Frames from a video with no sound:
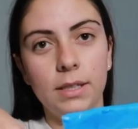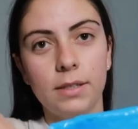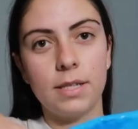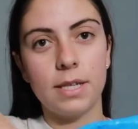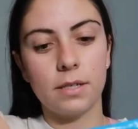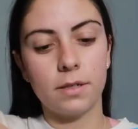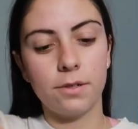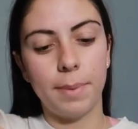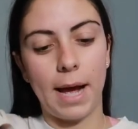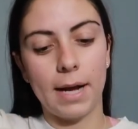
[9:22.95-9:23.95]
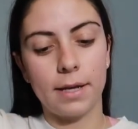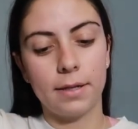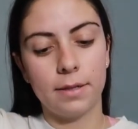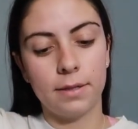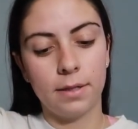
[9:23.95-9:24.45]
the scissors are back.
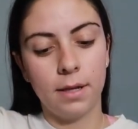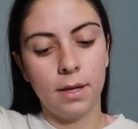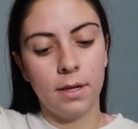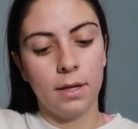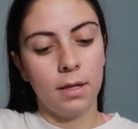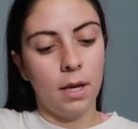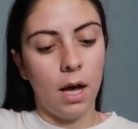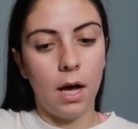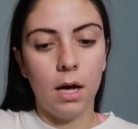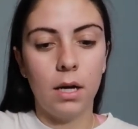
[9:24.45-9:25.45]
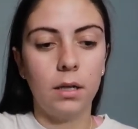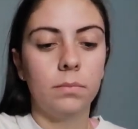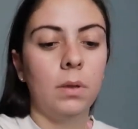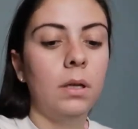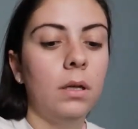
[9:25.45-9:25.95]

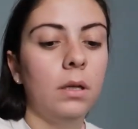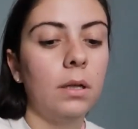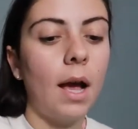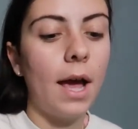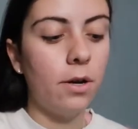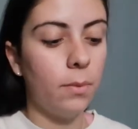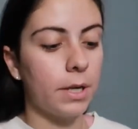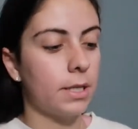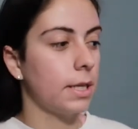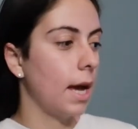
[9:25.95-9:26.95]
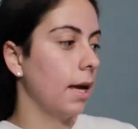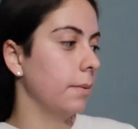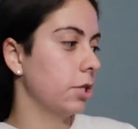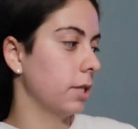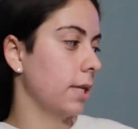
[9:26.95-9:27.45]
I don't work tonight,
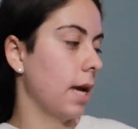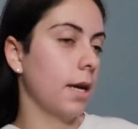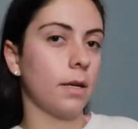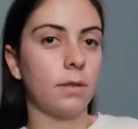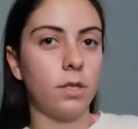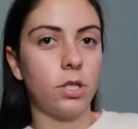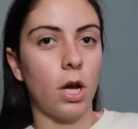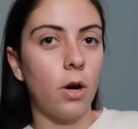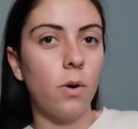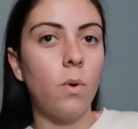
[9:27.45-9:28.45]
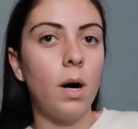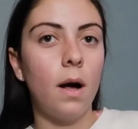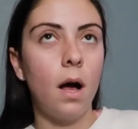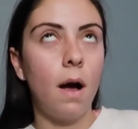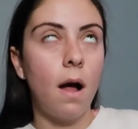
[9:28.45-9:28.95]
which is like so
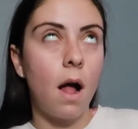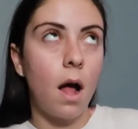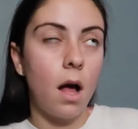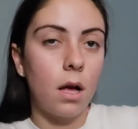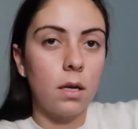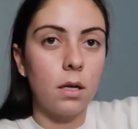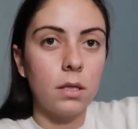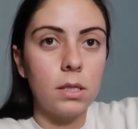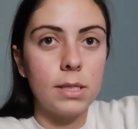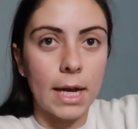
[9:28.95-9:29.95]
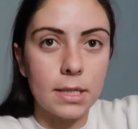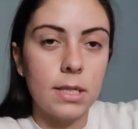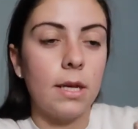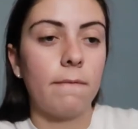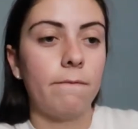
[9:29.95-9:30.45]

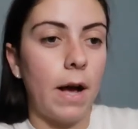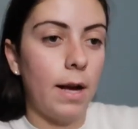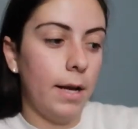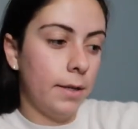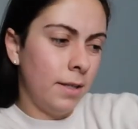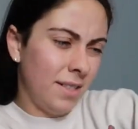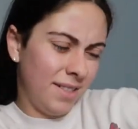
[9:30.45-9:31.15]
sexy and fine.